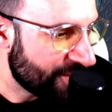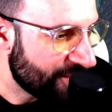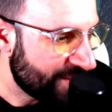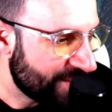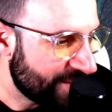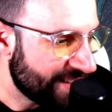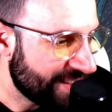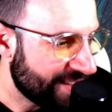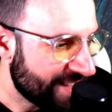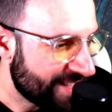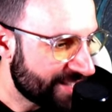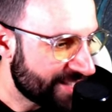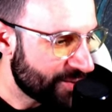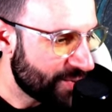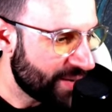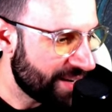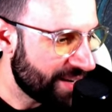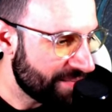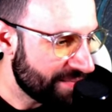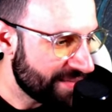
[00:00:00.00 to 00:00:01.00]
good
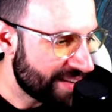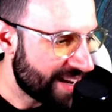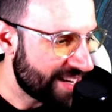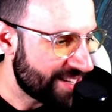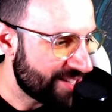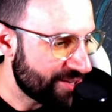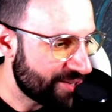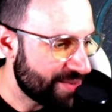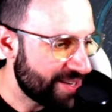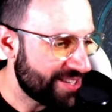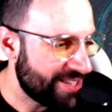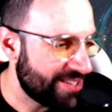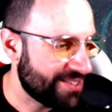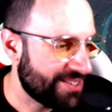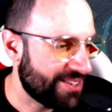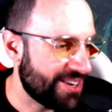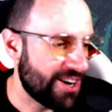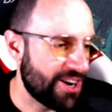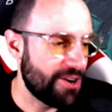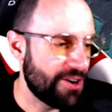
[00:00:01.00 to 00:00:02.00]
stream. Nice to meet
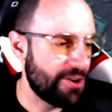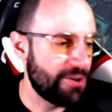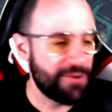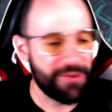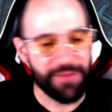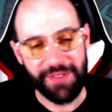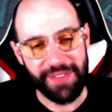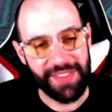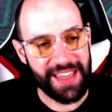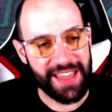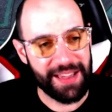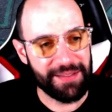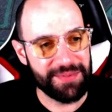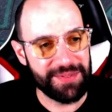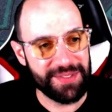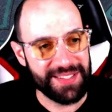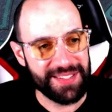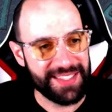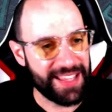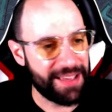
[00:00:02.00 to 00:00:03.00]
you. Oh,
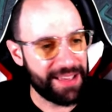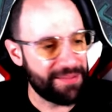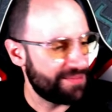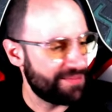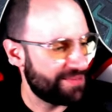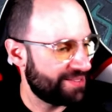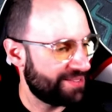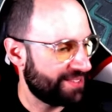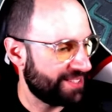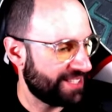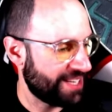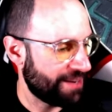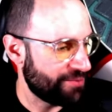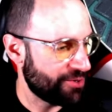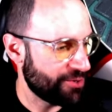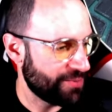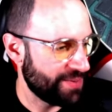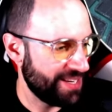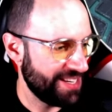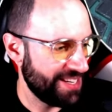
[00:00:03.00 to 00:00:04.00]
thanks, thanks, same
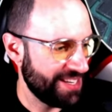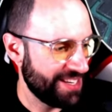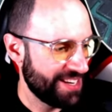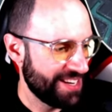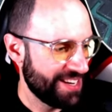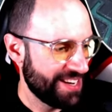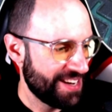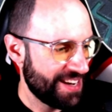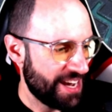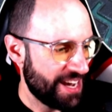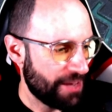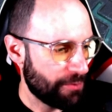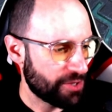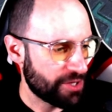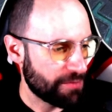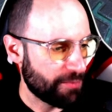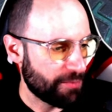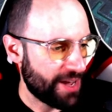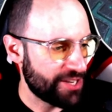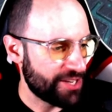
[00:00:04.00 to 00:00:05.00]
to me. It
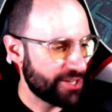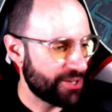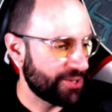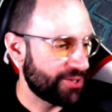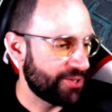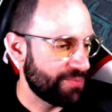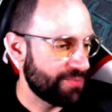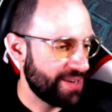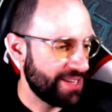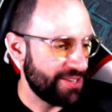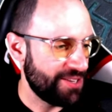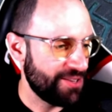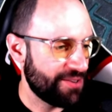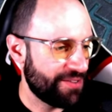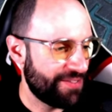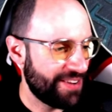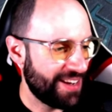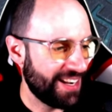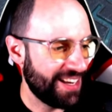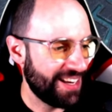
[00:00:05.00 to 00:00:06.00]
was a pleasure to meet you,
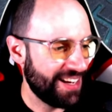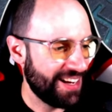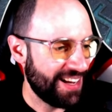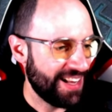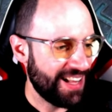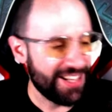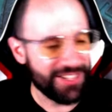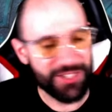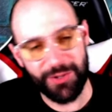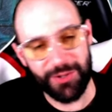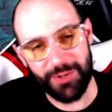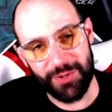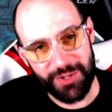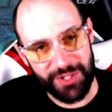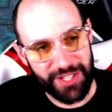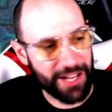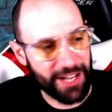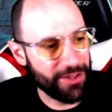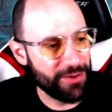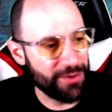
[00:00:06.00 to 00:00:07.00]
Ophelia. Also to
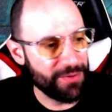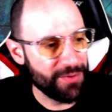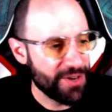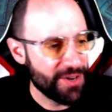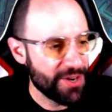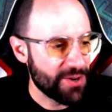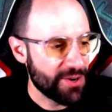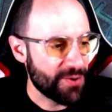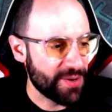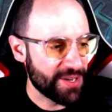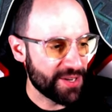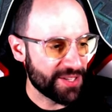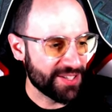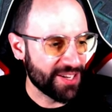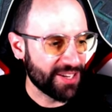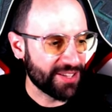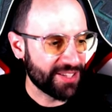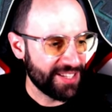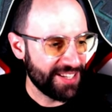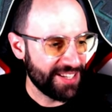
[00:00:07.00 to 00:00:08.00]
Shadow, who is
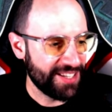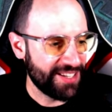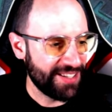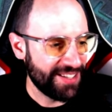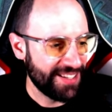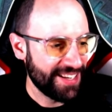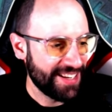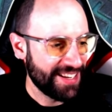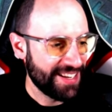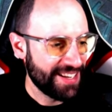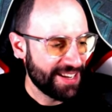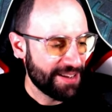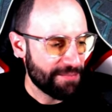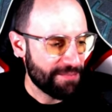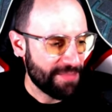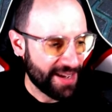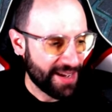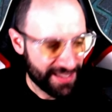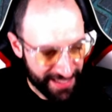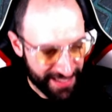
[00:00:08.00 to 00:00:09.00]
not here,
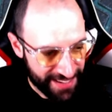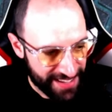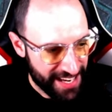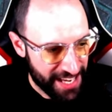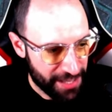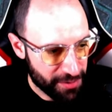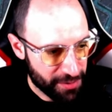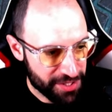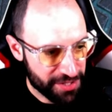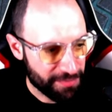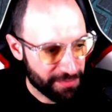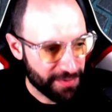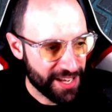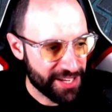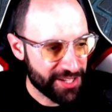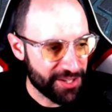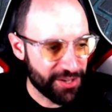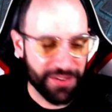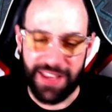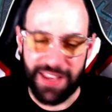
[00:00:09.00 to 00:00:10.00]
but it was a
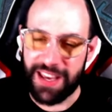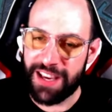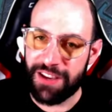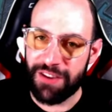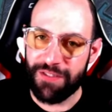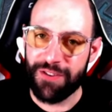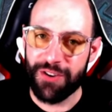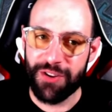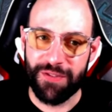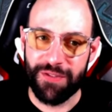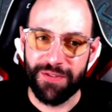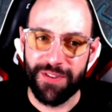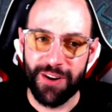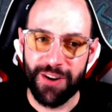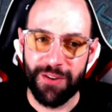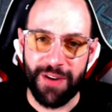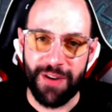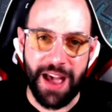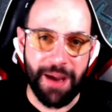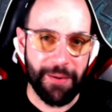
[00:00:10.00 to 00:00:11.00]
pleasure. Thank you for the
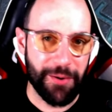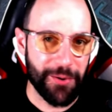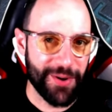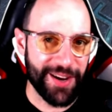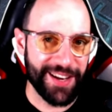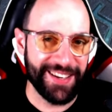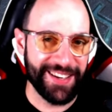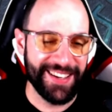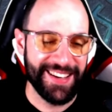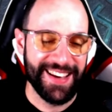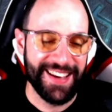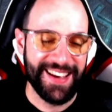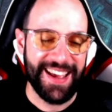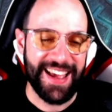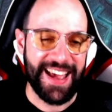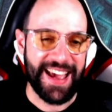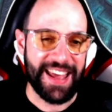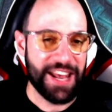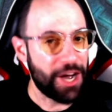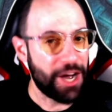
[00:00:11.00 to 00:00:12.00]
follow, everyone,
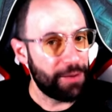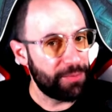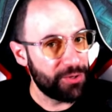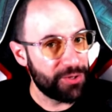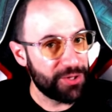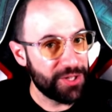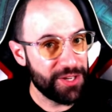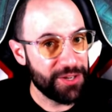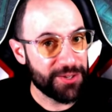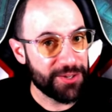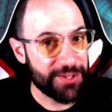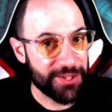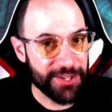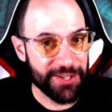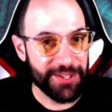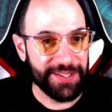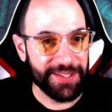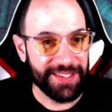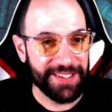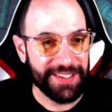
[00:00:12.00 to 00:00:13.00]
and hope to see you
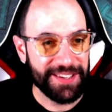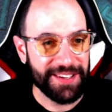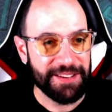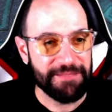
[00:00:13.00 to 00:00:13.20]
soon.